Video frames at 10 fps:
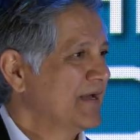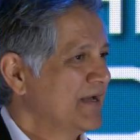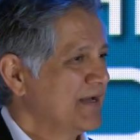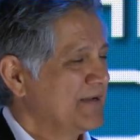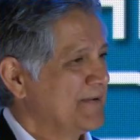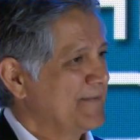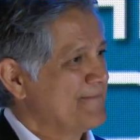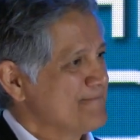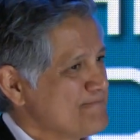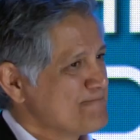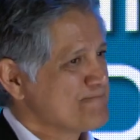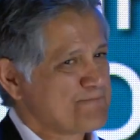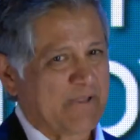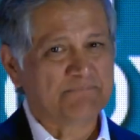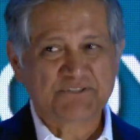I'm
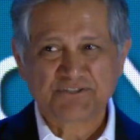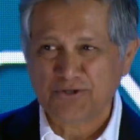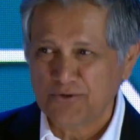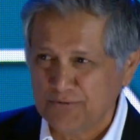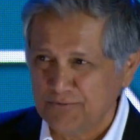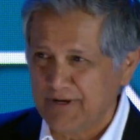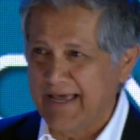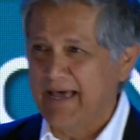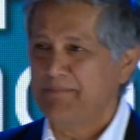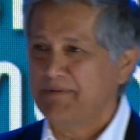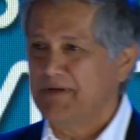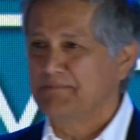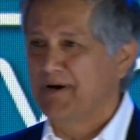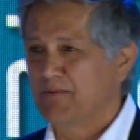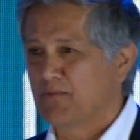so happy
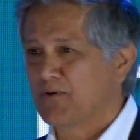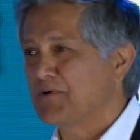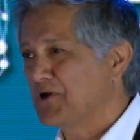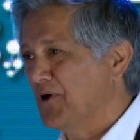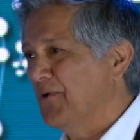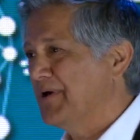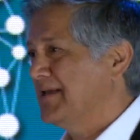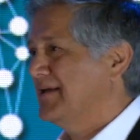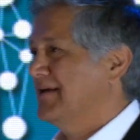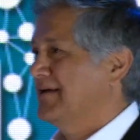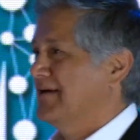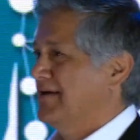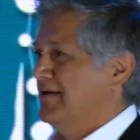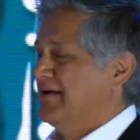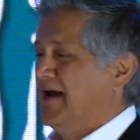about where we're going.
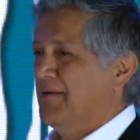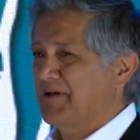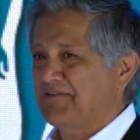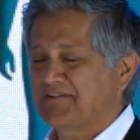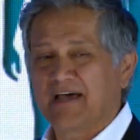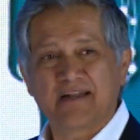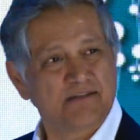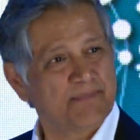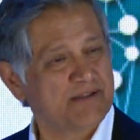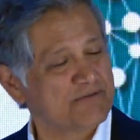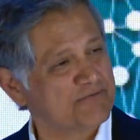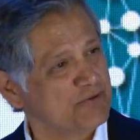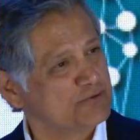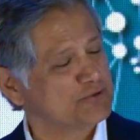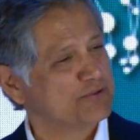I'm excited about the
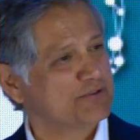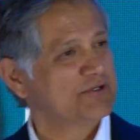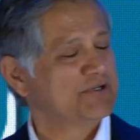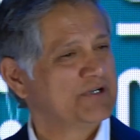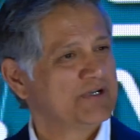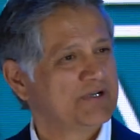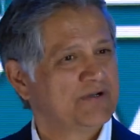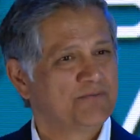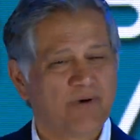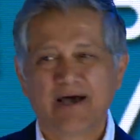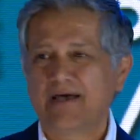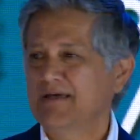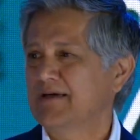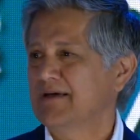future. Why?